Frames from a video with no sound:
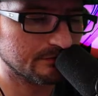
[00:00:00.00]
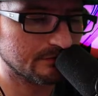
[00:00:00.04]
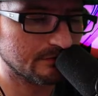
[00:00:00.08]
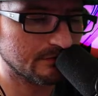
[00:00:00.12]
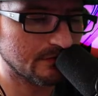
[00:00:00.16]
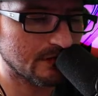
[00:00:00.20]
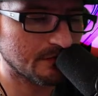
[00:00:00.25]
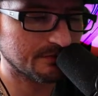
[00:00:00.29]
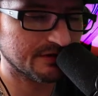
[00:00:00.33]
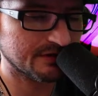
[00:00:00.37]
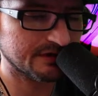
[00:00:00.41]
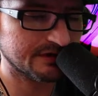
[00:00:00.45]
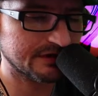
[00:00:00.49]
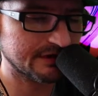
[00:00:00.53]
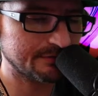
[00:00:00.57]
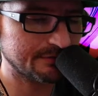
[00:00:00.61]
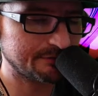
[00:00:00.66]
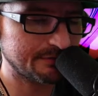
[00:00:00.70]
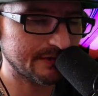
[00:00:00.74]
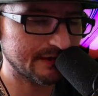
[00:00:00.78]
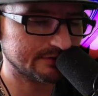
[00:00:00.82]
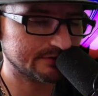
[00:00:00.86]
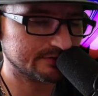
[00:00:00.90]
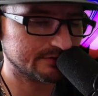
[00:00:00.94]
I'm going to
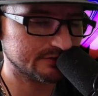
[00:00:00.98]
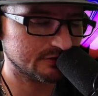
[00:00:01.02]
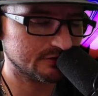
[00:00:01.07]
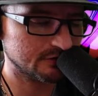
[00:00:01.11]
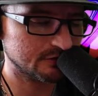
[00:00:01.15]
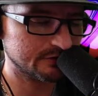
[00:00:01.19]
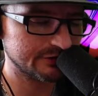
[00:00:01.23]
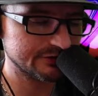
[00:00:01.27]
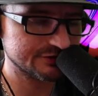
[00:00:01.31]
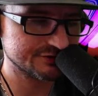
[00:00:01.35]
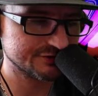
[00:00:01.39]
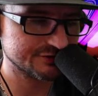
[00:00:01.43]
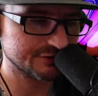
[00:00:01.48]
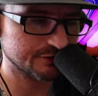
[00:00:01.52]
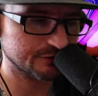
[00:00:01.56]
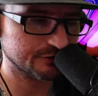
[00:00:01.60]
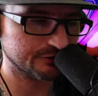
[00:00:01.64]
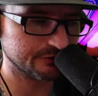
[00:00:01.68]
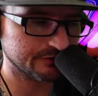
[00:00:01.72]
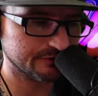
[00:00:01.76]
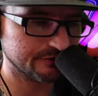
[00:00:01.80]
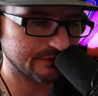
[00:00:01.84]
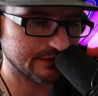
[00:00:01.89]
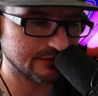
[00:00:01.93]
get back to doing
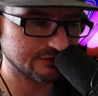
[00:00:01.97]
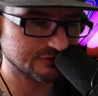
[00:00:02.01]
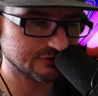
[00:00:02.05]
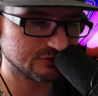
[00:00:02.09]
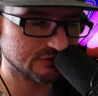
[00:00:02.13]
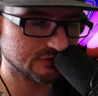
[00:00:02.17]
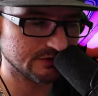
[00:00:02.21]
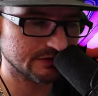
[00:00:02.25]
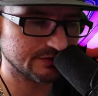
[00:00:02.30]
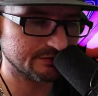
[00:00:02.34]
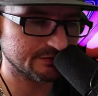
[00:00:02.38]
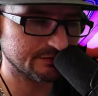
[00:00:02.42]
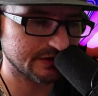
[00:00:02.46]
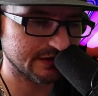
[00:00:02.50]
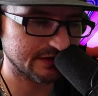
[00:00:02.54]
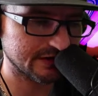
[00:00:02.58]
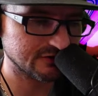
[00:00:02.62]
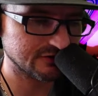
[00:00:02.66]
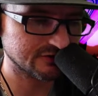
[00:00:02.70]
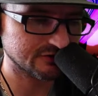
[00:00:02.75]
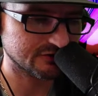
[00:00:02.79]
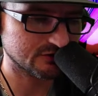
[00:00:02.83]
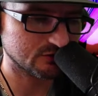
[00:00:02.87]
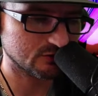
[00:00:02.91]
shows eventually, but I
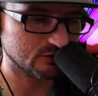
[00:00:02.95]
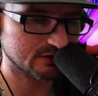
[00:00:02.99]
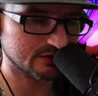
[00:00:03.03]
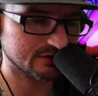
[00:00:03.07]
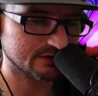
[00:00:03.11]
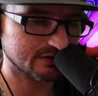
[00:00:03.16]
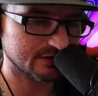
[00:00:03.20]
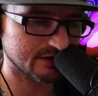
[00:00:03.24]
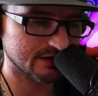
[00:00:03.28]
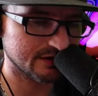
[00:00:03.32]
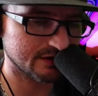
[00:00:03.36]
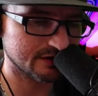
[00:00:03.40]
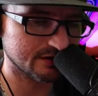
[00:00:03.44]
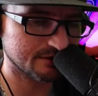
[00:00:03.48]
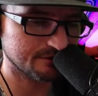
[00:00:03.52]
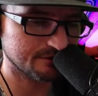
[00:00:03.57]
just wanted to